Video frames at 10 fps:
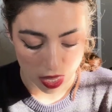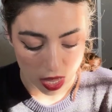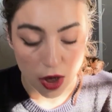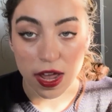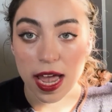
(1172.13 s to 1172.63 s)

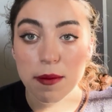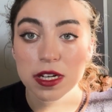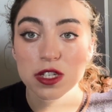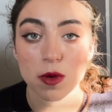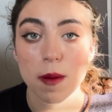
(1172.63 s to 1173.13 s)
Okay, I'm
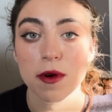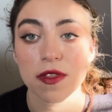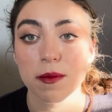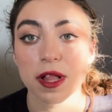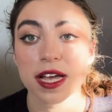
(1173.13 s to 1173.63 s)
gonna swap
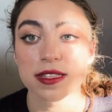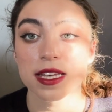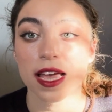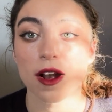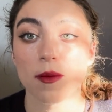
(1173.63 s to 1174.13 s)
around the blinds
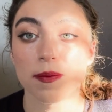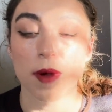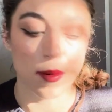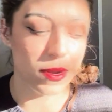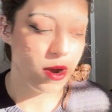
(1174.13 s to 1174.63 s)
again.
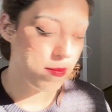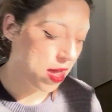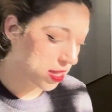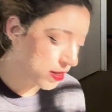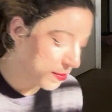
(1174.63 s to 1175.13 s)
I'll be right back.